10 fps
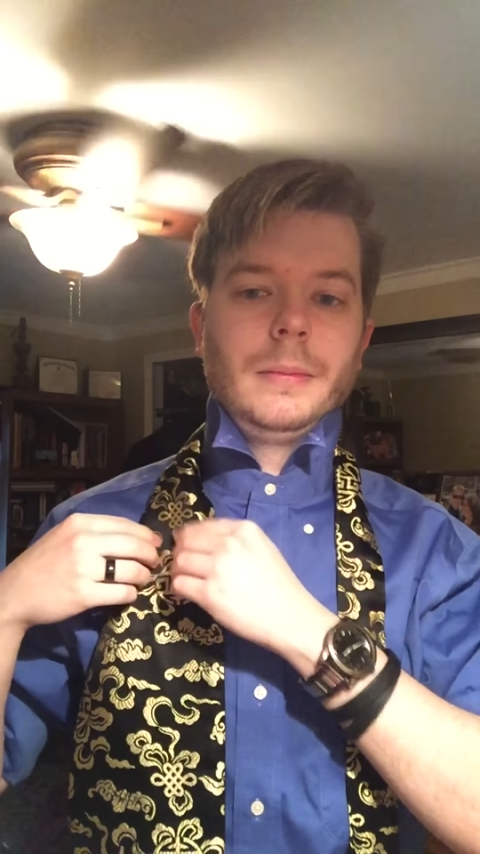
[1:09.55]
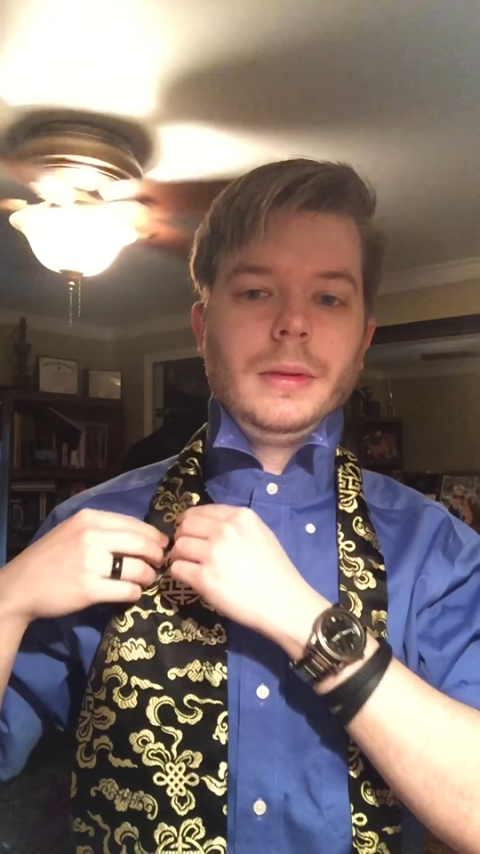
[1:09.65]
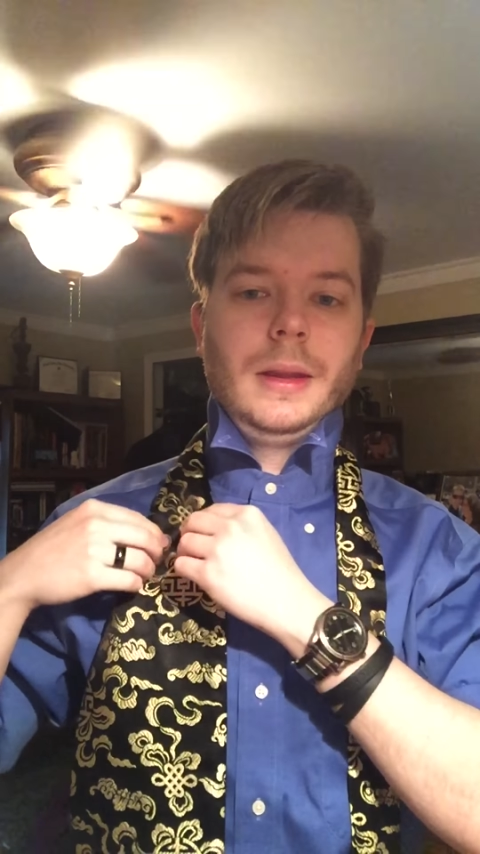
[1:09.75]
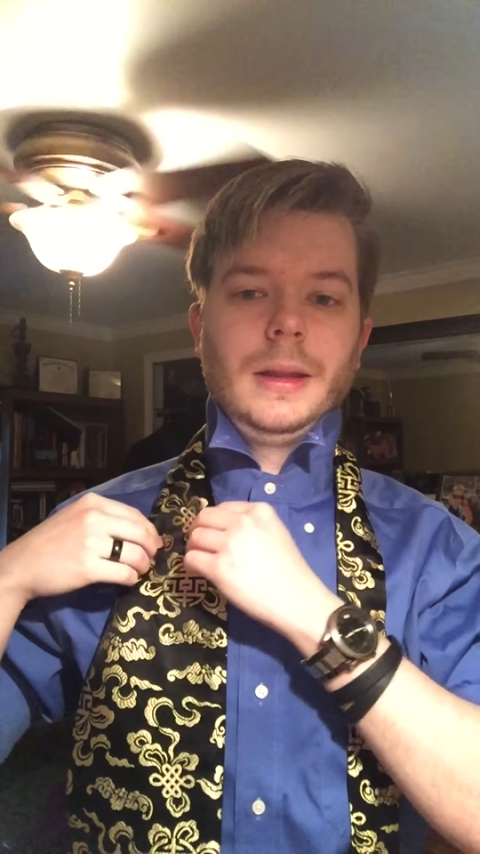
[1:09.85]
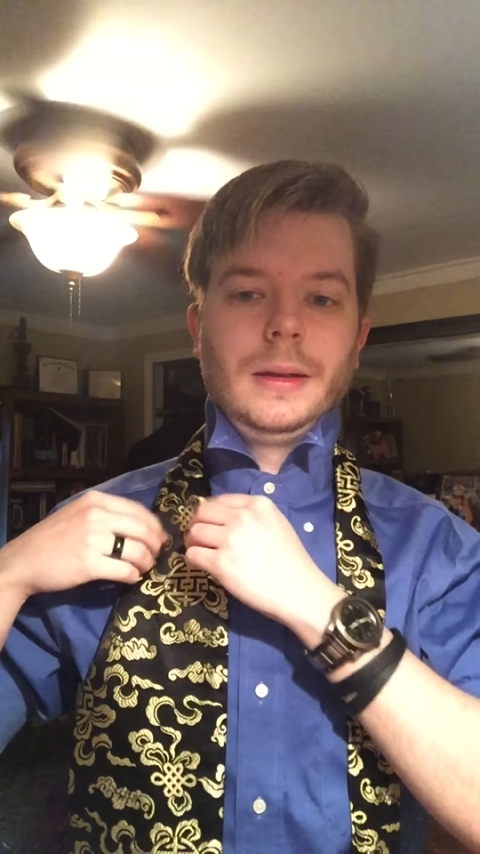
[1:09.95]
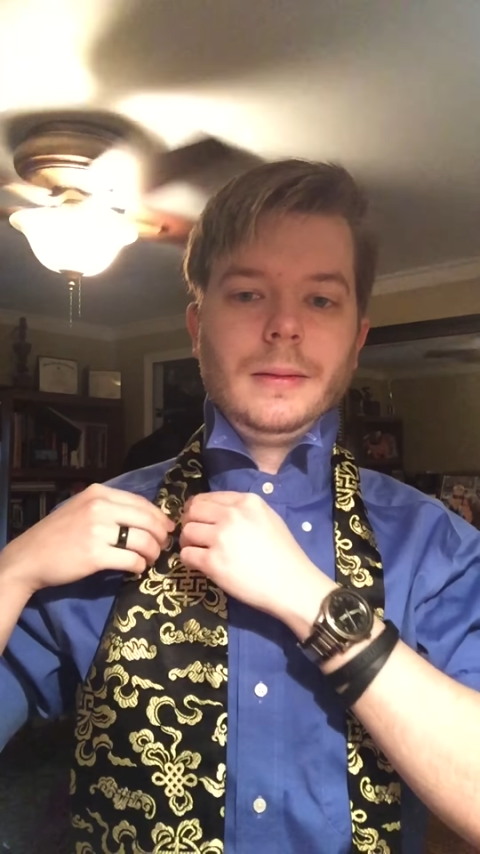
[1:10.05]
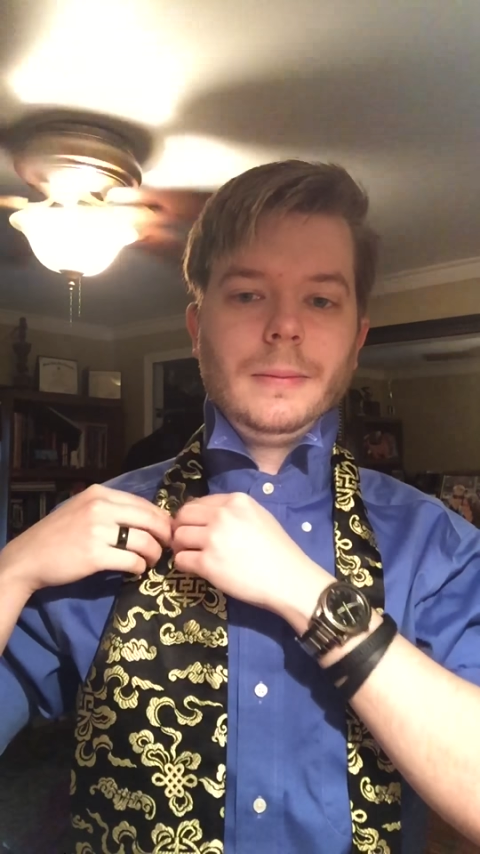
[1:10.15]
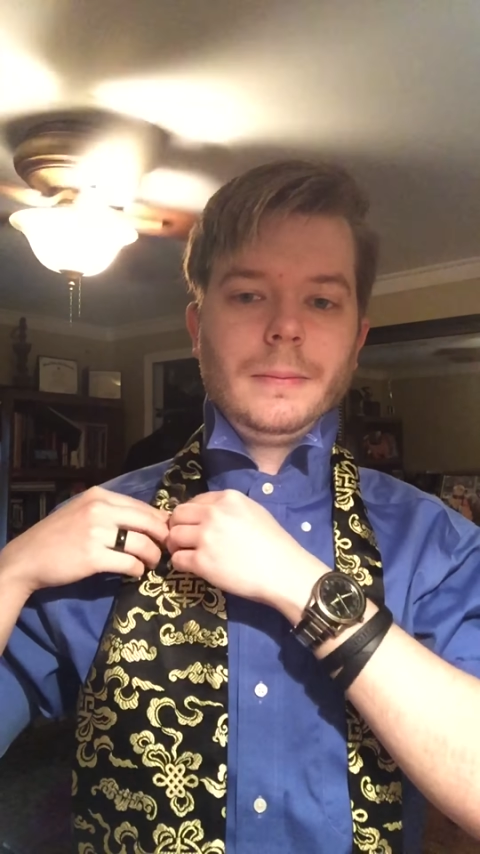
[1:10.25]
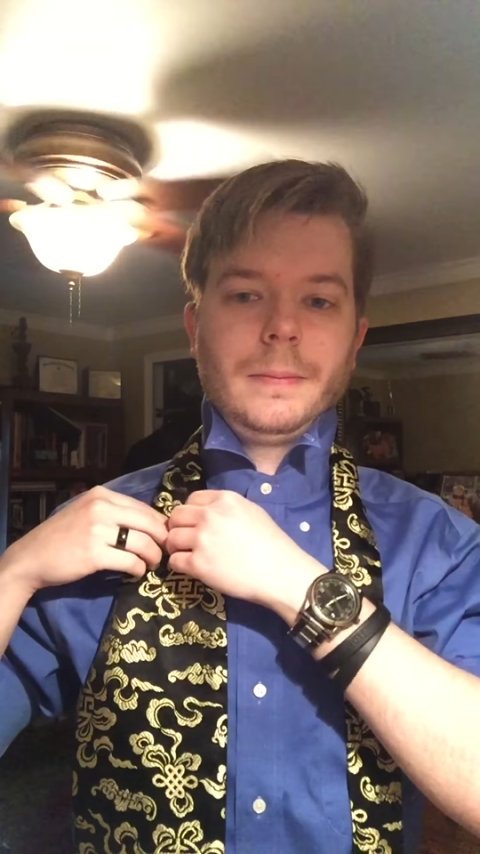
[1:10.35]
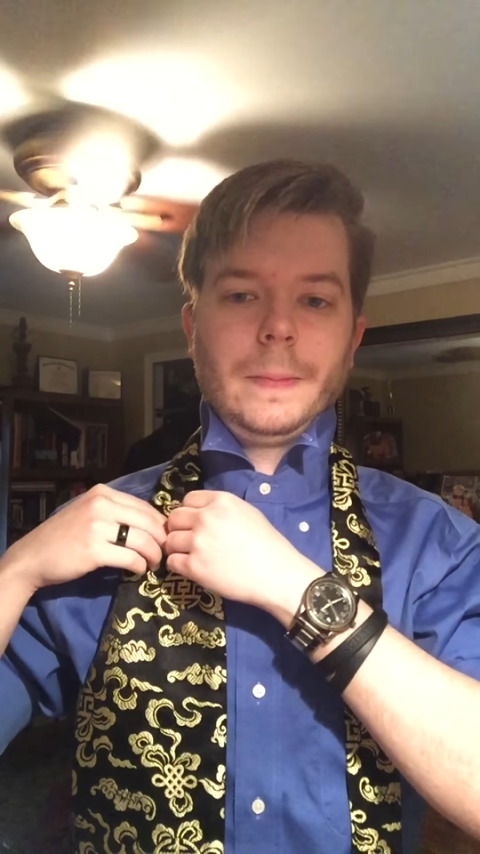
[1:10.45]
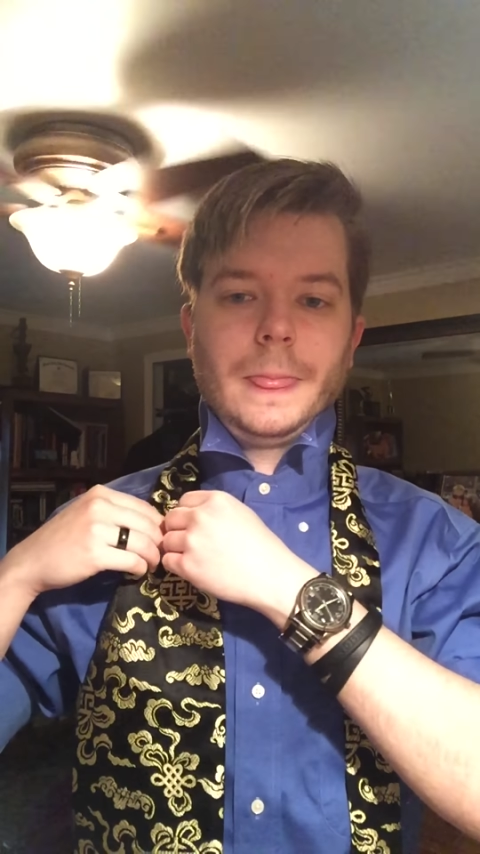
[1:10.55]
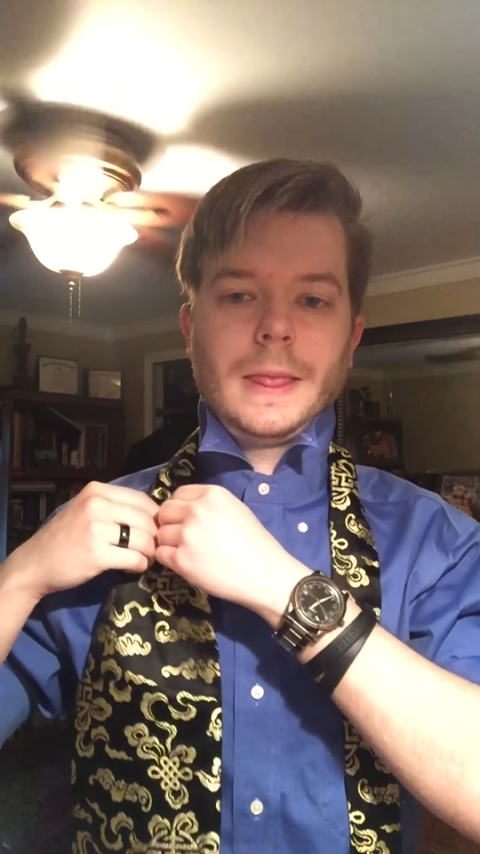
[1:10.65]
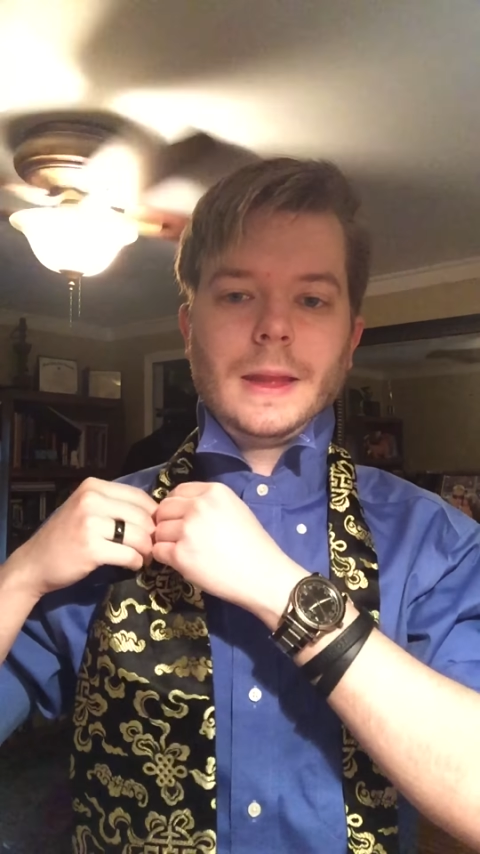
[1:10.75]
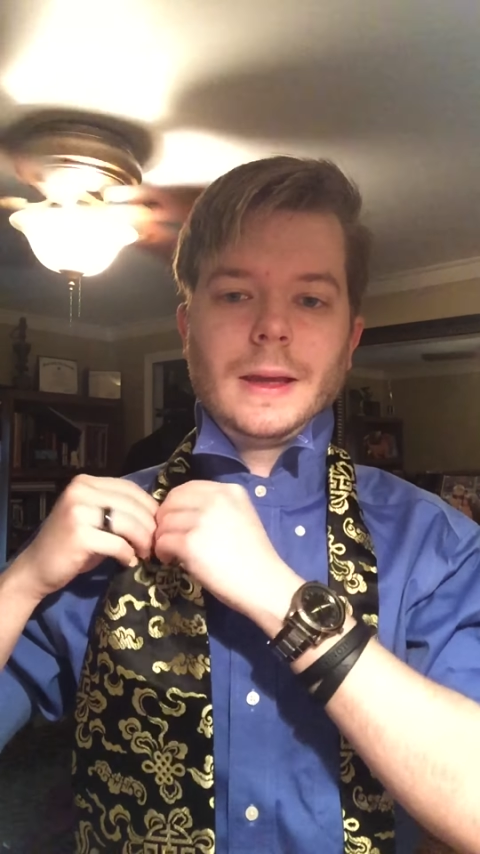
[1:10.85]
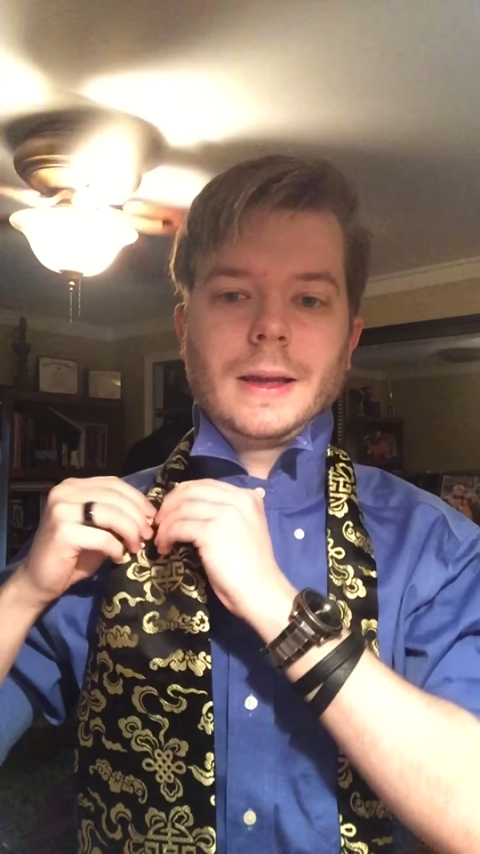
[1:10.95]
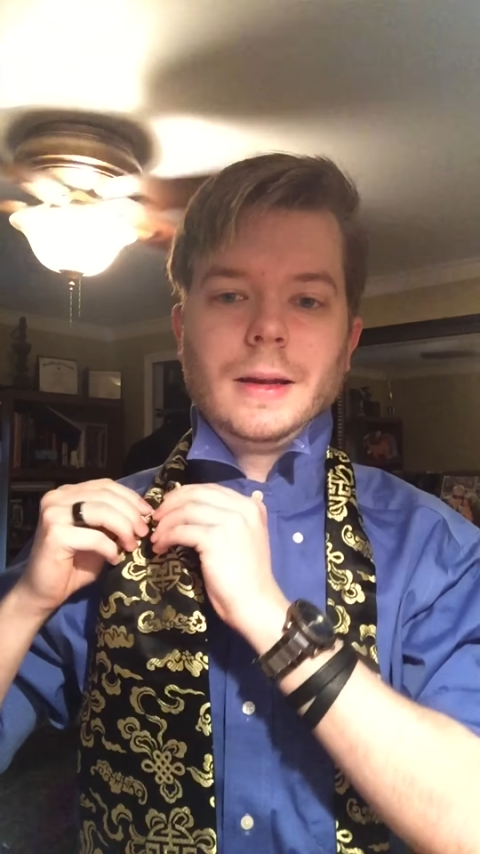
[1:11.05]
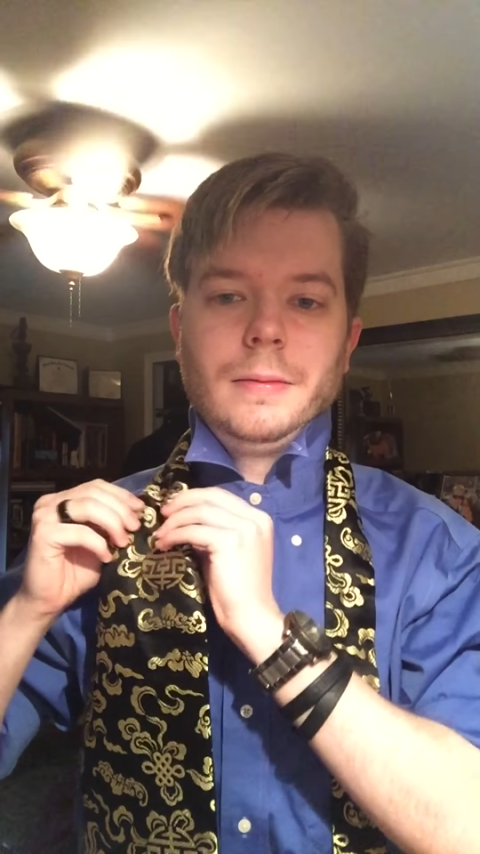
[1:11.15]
then kind